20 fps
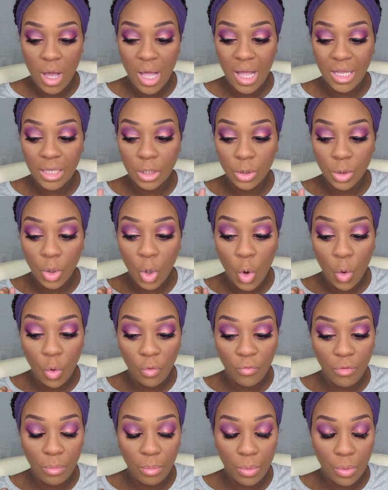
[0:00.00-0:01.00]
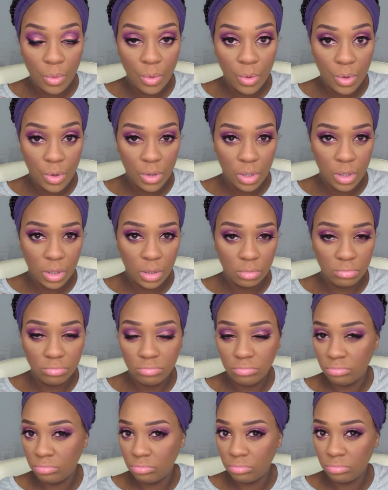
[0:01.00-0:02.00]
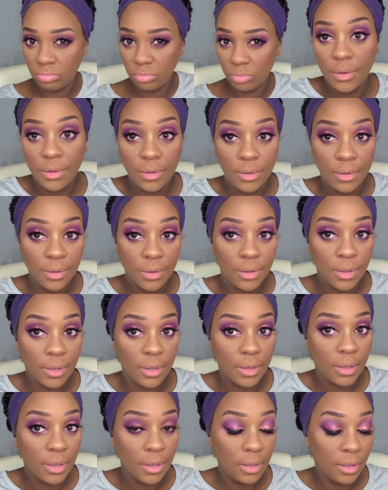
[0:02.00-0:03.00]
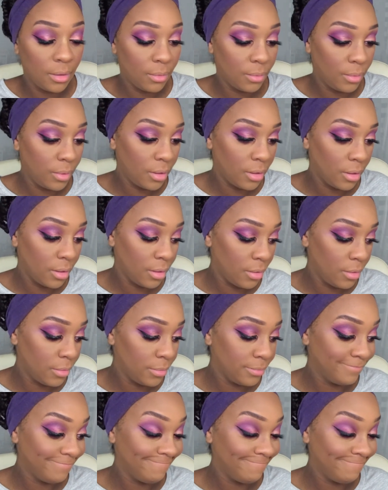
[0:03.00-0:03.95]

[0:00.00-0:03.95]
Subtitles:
a little overboard. All right, here we go.